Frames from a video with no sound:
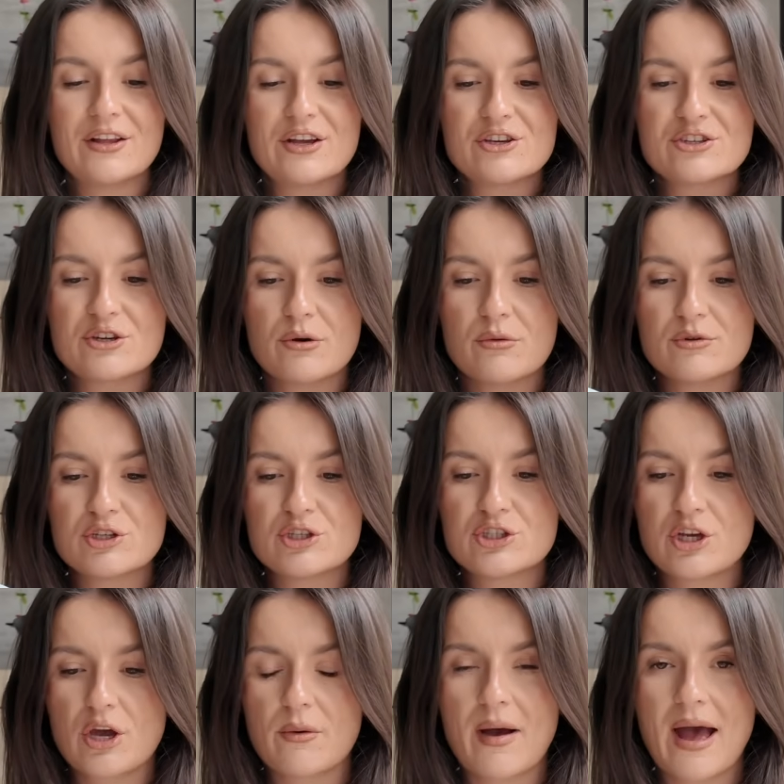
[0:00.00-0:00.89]
So I was
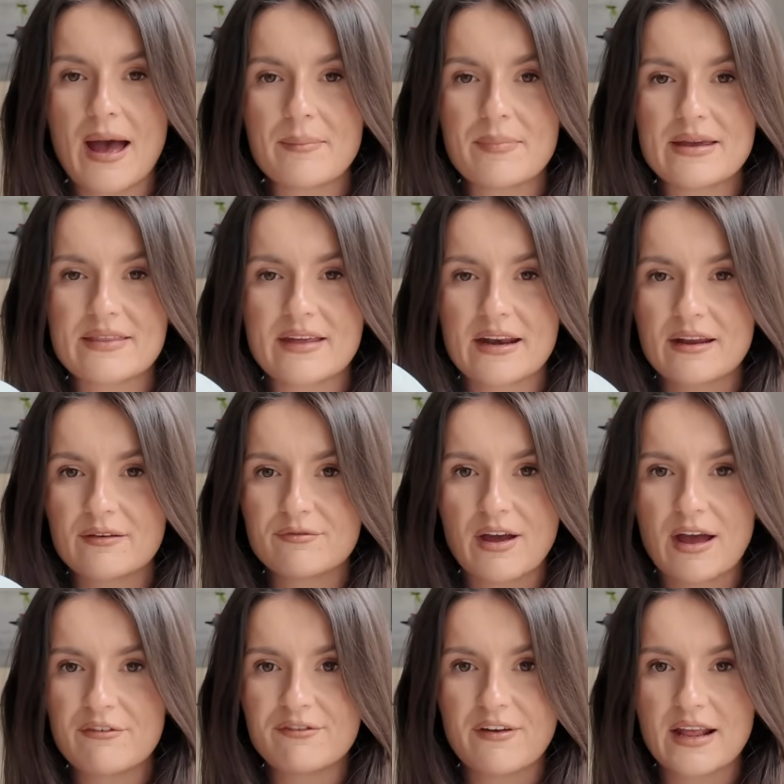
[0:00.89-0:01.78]
so happy that
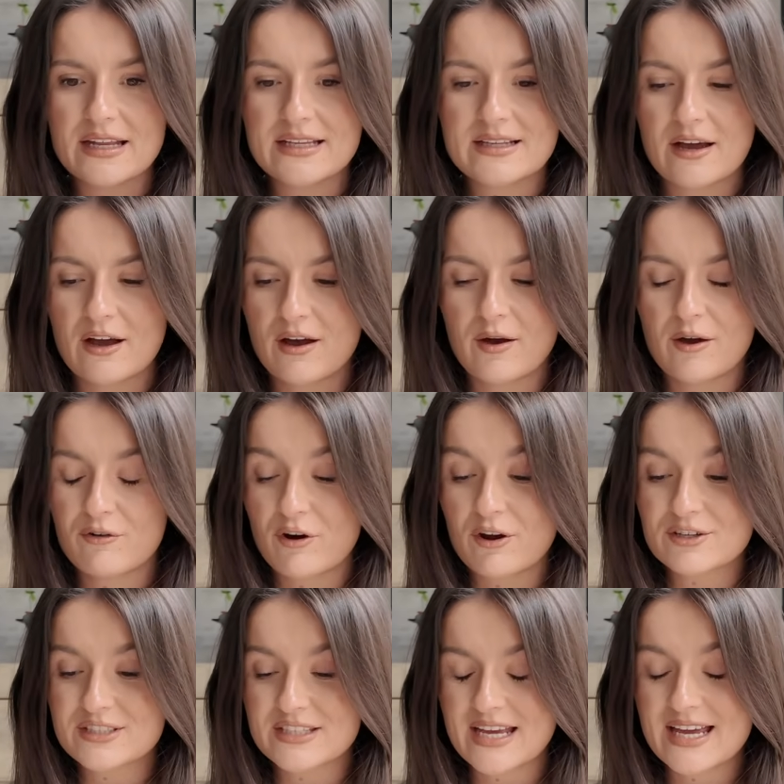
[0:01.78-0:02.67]
I fell
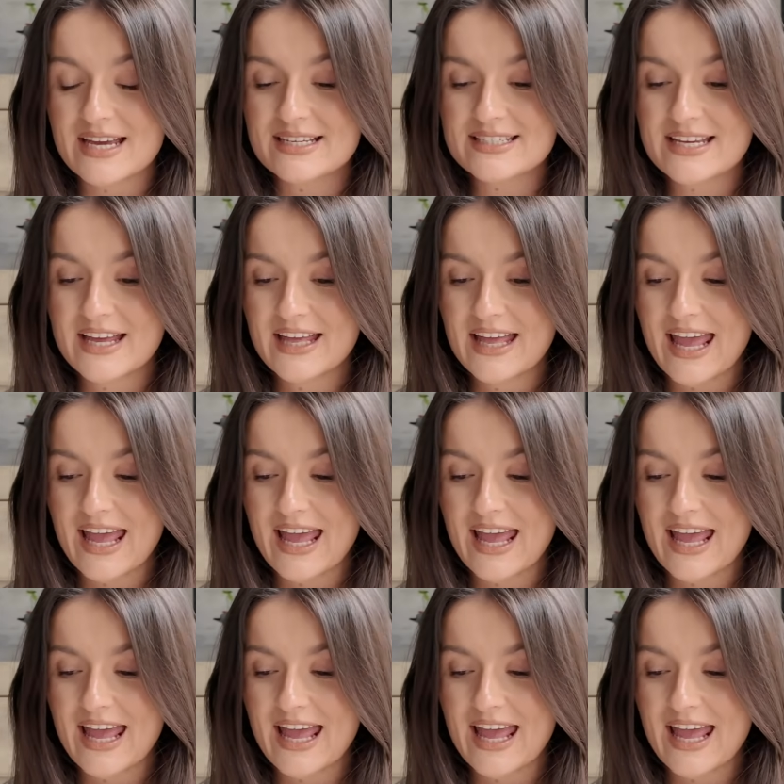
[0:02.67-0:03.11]
across this.